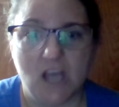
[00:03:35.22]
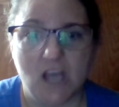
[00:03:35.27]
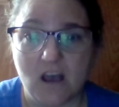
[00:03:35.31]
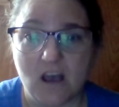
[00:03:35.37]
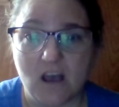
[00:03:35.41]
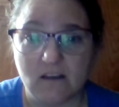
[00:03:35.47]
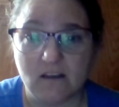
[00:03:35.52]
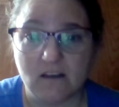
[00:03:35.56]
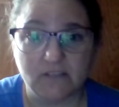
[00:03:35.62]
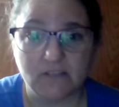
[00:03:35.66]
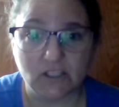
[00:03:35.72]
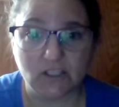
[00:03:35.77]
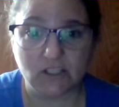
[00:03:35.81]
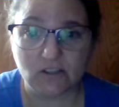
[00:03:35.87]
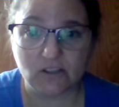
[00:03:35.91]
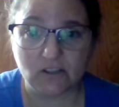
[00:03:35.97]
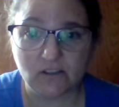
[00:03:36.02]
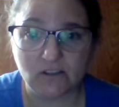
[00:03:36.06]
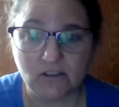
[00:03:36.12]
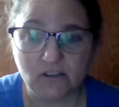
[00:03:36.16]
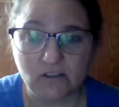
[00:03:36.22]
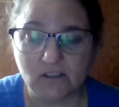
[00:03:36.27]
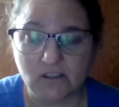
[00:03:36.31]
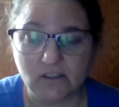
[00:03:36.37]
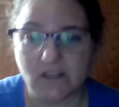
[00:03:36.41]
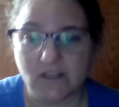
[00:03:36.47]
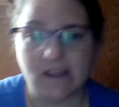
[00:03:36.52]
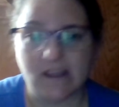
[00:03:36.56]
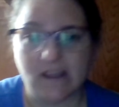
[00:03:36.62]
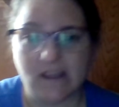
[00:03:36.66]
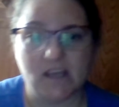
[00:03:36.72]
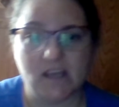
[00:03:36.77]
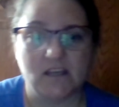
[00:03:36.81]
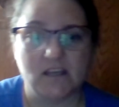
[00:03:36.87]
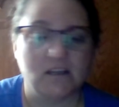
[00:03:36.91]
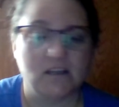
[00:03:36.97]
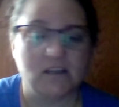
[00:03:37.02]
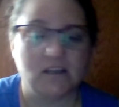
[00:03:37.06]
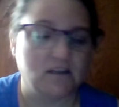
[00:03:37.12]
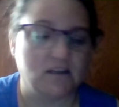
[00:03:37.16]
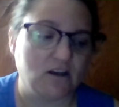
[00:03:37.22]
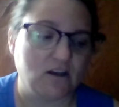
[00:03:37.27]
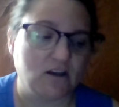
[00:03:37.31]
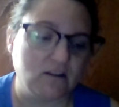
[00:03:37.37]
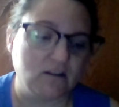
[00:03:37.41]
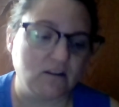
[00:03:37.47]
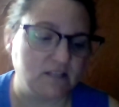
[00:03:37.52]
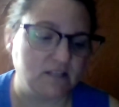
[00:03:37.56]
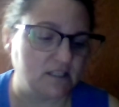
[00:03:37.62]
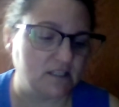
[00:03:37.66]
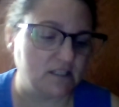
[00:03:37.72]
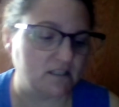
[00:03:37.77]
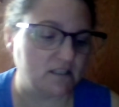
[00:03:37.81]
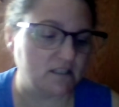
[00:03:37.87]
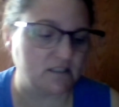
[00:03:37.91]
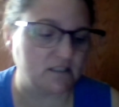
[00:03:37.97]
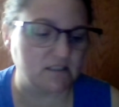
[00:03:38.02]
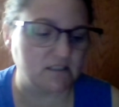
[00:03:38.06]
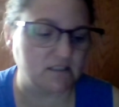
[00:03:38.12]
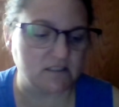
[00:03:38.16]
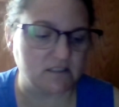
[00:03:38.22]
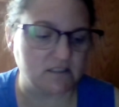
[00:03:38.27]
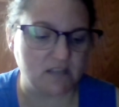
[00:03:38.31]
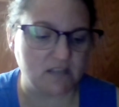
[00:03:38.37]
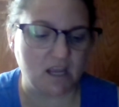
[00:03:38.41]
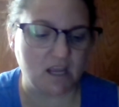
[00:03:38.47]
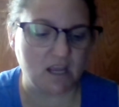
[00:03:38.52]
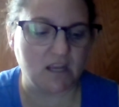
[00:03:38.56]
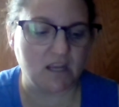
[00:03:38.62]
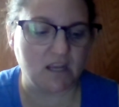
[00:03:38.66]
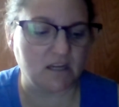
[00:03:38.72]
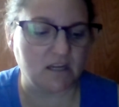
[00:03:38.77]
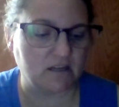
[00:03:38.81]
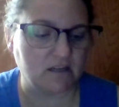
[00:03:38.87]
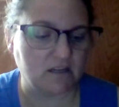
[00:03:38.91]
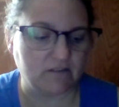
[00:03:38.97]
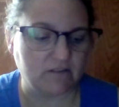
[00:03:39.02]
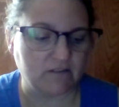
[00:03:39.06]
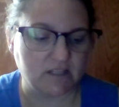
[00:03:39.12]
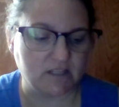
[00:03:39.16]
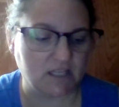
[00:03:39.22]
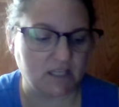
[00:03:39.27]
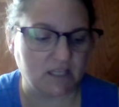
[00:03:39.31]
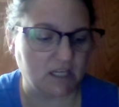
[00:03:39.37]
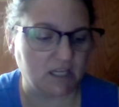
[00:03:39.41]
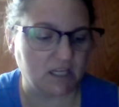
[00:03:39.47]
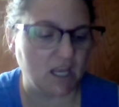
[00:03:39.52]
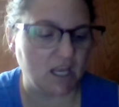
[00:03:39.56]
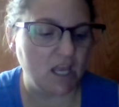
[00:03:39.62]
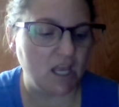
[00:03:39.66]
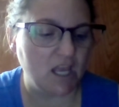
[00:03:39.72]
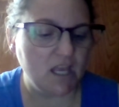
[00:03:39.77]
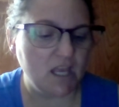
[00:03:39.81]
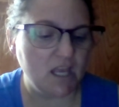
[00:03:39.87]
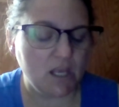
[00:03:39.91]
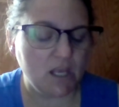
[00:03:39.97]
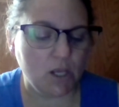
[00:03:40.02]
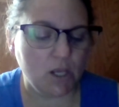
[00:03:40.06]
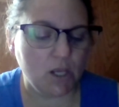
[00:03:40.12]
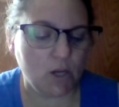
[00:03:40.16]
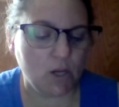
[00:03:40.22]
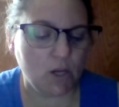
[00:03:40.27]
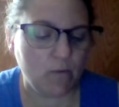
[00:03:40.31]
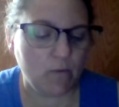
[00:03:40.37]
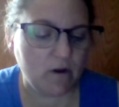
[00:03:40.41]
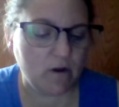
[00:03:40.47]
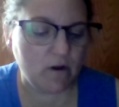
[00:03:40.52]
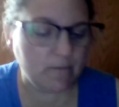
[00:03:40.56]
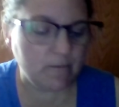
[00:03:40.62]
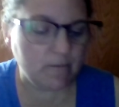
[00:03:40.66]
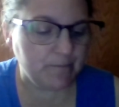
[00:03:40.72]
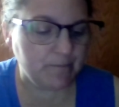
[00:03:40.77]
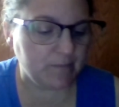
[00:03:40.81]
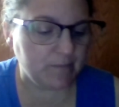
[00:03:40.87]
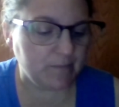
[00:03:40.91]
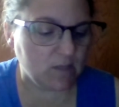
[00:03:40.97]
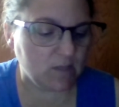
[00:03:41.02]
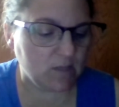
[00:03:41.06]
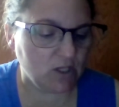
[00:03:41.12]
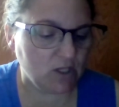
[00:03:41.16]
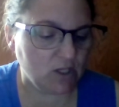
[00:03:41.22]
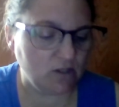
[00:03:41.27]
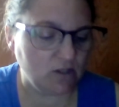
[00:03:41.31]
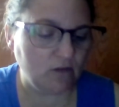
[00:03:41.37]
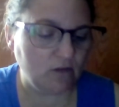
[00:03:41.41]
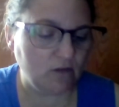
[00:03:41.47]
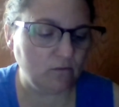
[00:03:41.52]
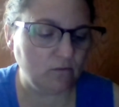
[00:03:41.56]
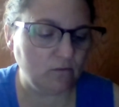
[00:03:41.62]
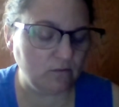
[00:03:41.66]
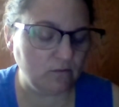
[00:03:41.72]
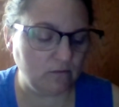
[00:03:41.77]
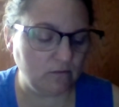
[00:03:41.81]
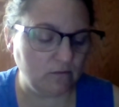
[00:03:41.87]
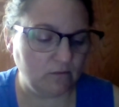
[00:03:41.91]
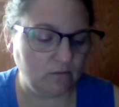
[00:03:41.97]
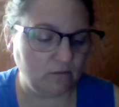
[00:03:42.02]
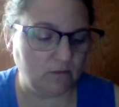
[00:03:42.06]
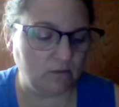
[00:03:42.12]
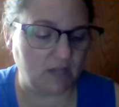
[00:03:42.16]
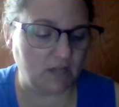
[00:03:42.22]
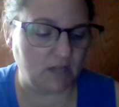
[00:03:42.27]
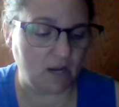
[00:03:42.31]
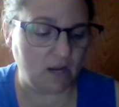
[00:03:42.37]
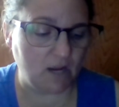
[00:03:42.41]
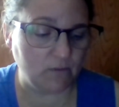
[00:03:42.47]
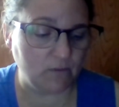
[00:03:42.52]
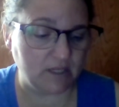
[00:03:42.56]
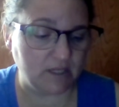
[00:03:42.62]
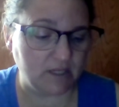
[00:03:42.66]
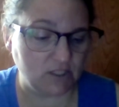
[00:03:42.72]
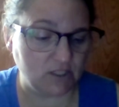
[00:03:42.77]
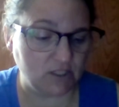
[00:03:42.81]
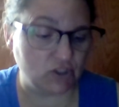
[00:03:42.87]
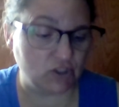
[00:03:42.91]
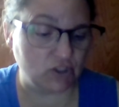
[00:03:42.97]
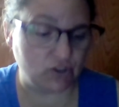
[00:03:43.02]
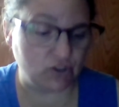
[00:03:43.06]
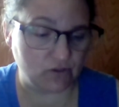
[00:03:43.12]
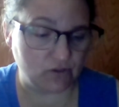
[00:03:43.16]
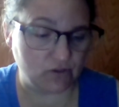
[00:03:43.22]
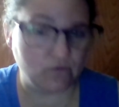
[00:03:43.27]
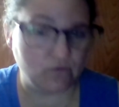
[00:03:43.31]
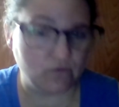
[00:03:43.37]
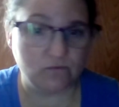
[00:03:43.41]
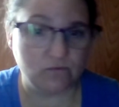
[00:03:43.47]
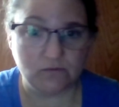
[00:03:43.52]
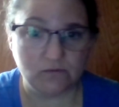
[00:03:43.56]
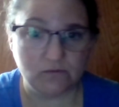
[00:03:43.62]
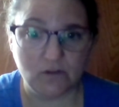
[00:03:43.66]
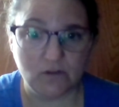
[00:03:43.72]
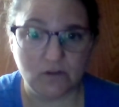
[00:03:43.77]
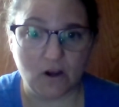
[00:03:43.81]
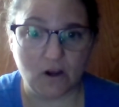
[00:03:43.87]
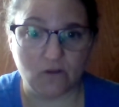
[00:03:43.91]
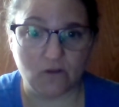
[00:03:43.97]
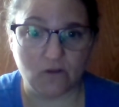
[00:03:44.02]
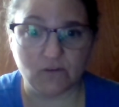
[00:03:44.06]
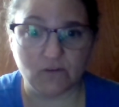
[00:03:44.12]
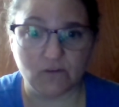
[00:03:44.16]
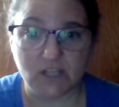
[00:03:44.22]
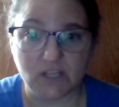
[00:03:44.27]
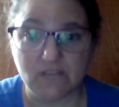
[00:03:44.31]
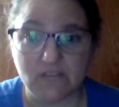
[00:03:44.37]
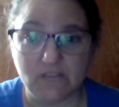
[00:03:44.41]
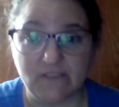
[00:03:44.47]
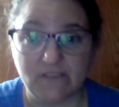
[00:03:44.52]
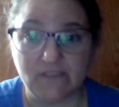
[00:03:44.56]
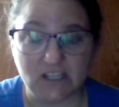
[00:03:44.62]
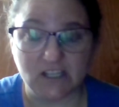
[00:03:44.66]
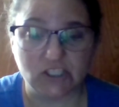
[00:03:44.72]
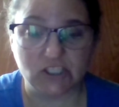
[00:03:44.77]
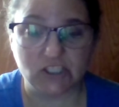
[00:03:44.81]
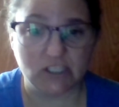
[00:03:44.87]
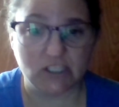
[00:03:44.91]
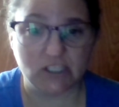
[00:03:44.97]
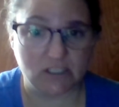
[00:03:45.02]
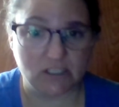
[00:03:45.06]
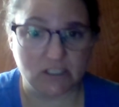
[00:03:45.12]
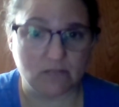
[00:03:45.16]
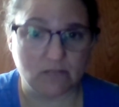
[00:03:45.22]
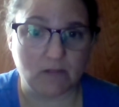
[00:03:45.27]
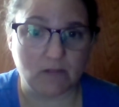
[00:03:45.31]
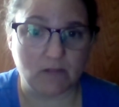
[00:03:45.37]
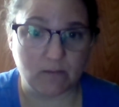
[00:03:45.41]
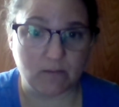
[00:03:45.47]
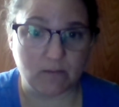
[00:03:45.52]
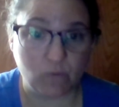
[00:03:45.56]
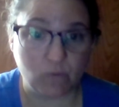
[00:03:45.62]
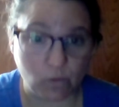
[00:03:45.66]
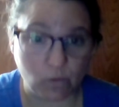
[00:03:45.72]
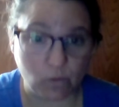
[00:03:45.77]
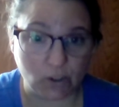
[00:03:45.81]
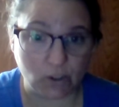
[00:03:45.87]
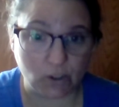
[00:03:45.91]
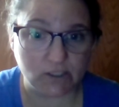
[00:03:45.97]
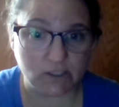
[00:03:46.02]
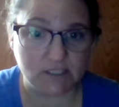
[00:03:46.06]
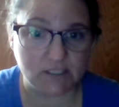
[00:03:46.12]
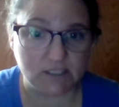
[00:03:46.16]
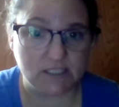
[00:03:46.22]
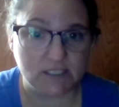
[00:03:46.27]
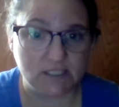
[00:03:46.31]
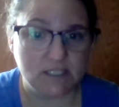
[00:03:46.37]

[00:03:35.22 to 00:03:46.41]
heavier and all this and everything. Well, when I went in June over the infection on my port,